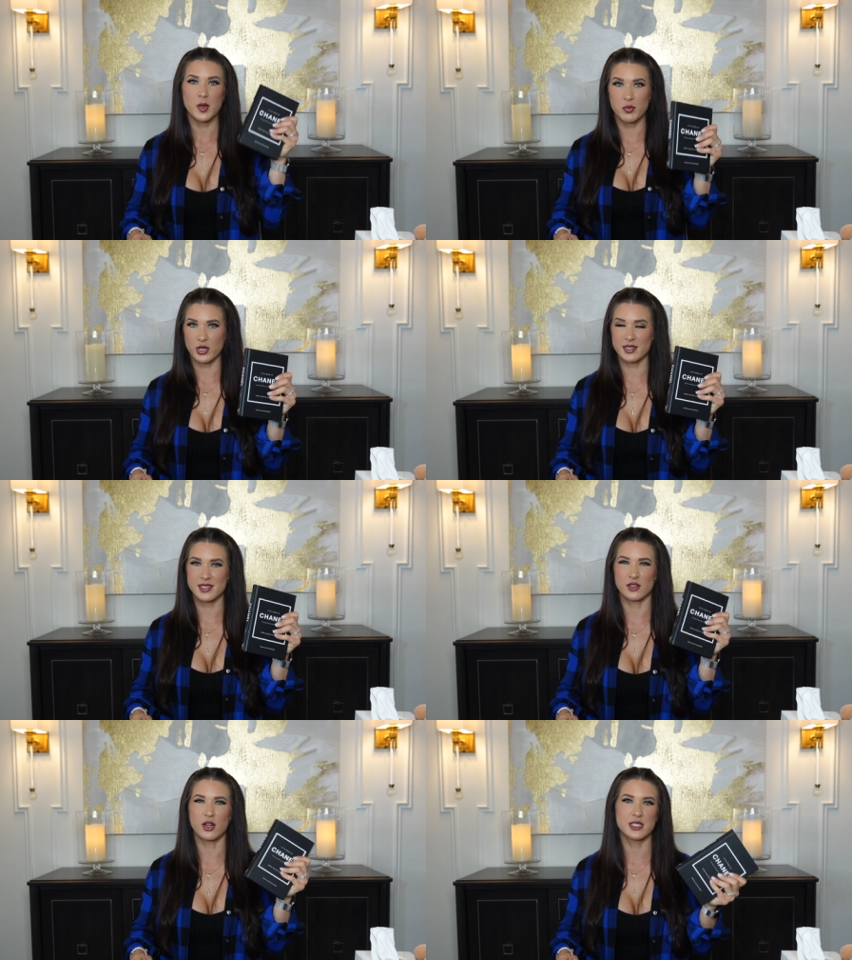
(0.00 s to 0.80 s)
books,
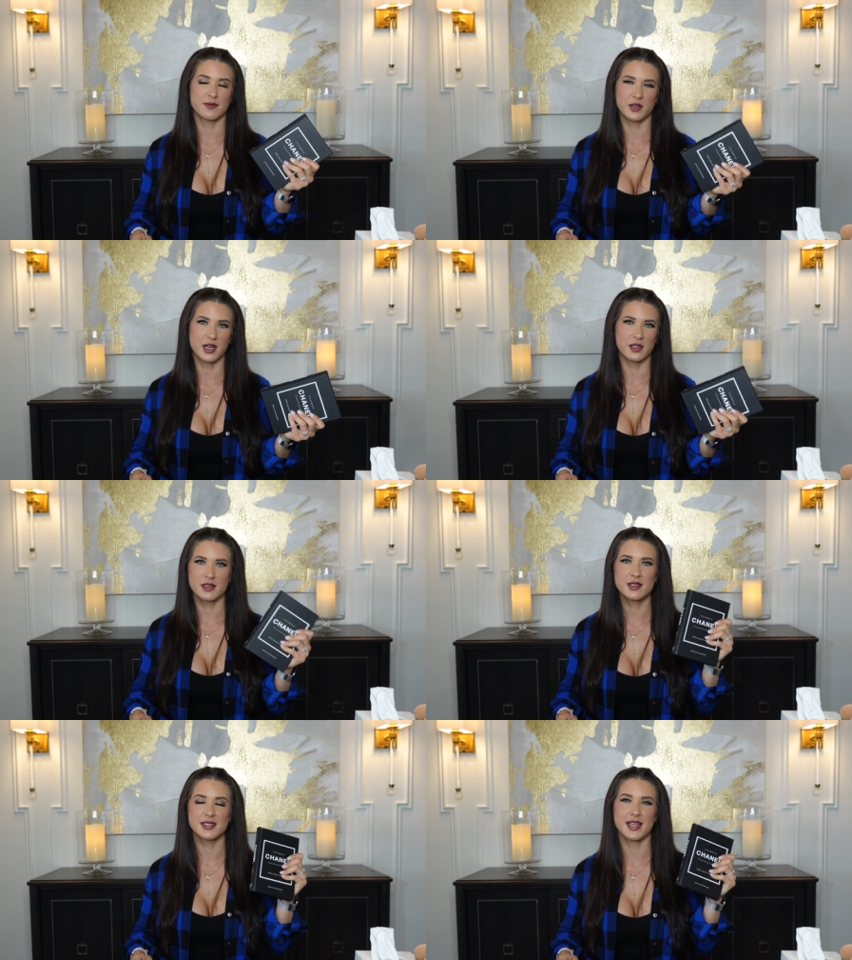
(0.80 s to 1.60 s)
they're all different
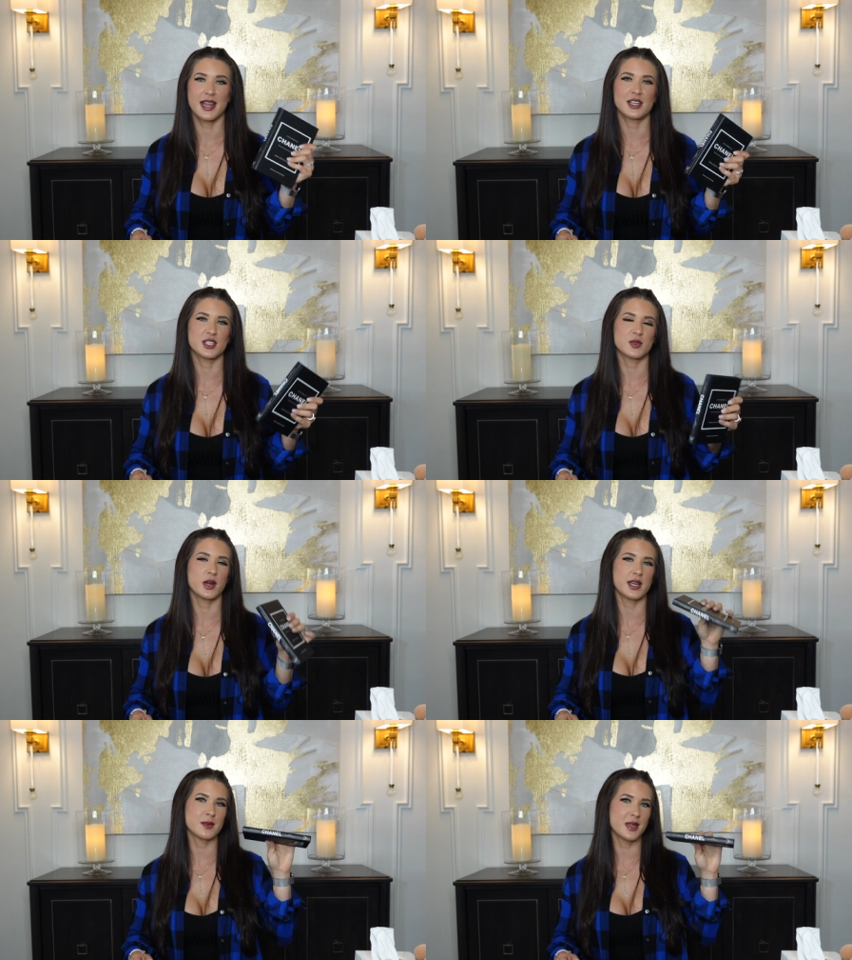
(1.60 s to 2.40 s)
colors, and I just
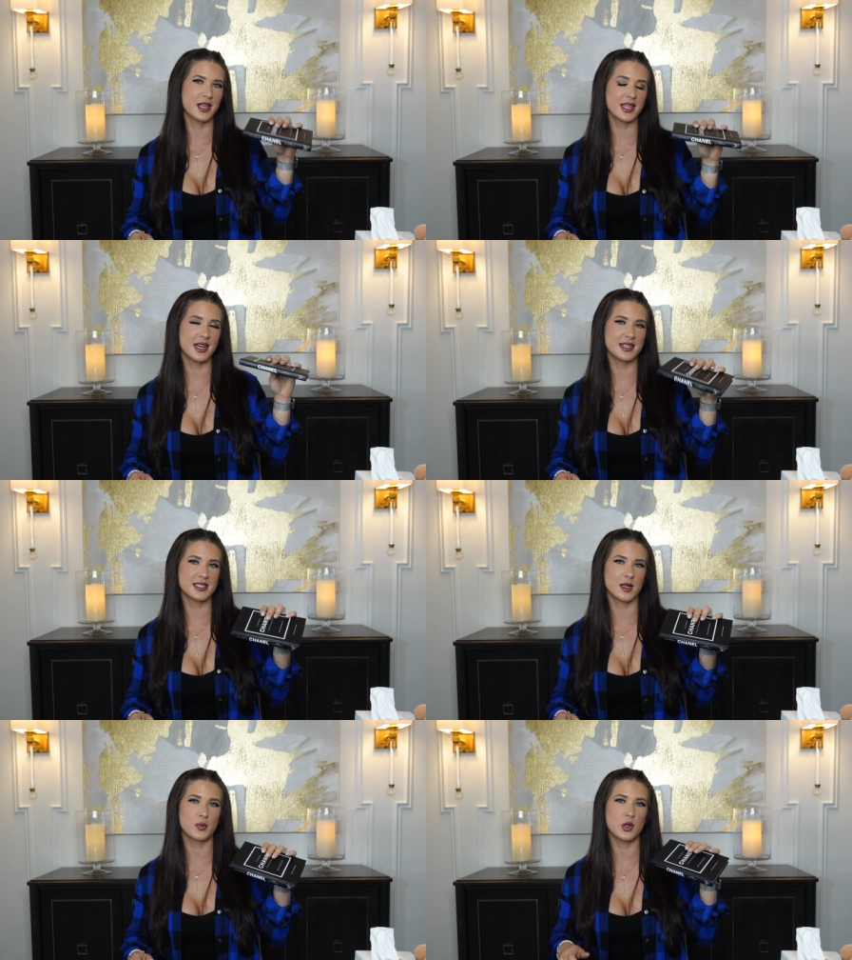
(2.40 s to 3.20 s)
want it to be clean and
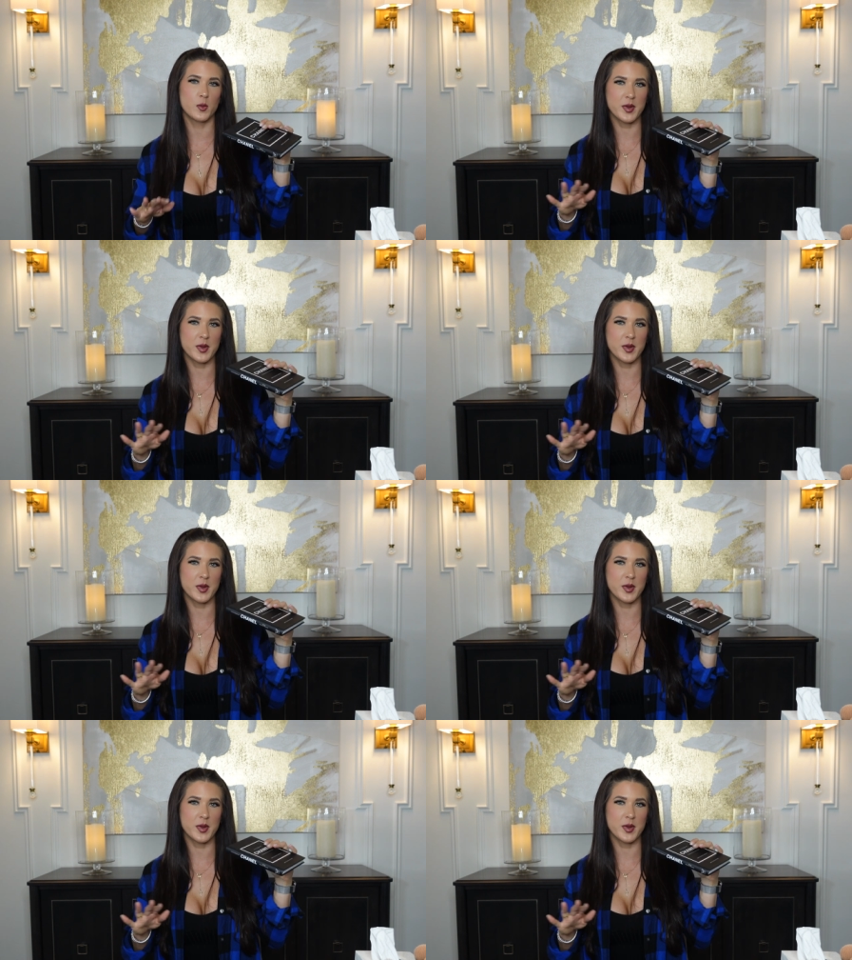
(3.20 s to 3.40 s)
simple,